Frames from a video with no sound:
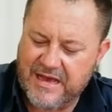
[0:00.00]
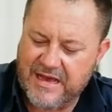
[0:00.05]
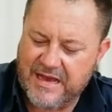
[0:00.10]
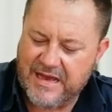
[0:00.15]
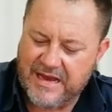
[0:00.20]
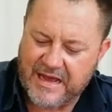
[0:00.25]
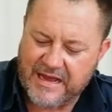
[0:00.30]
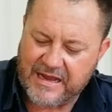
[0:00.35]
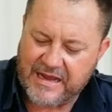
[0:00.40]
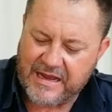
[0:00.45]

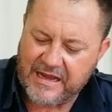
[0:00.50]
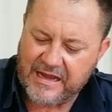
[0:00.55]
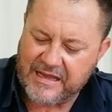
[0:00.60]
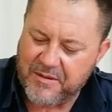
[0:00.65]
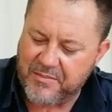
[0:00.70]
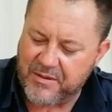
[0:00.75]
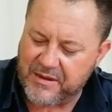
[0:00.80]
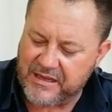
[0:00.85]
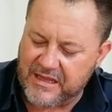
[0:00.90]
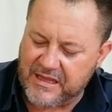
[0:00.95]
And I can
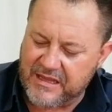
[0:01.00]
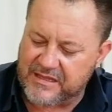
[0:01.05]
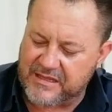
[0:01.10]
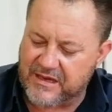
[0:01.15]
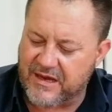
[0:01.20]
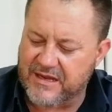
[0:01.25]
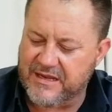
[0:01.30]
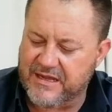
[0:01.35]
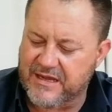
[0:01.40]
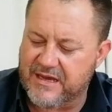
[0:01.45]
keep it
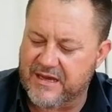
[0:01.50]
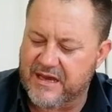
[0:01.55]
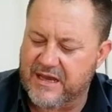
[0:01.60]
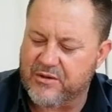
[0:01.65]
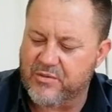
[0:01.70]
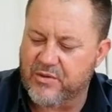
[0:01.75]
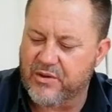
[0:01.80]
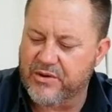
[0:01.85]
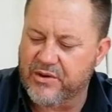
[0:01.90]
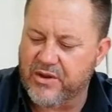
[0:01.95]
inside here,
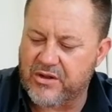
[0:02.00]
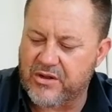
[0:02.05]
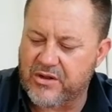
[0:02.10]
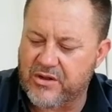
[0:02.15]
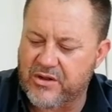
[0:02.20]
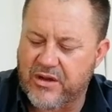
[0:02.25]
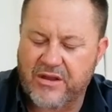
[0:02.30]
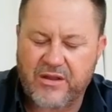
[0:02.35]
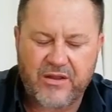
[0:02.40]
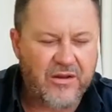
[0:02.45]
it will
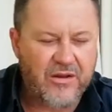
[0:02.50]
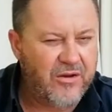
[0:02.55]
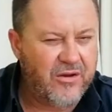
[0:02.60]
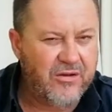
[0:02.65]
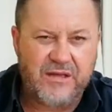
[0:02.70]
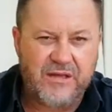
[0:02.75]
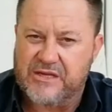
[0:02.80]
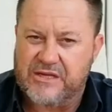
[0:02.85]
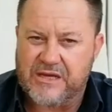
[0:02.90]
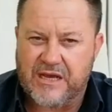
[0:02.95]
not
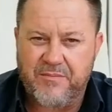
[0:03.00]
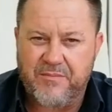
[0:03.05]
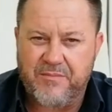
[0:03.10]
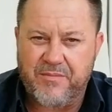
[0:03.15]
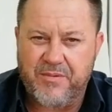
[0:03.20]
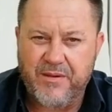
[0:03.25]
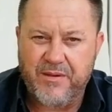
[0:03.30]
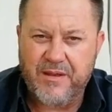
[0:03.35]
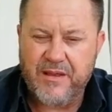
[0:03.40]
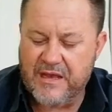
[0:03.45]
lose its shape,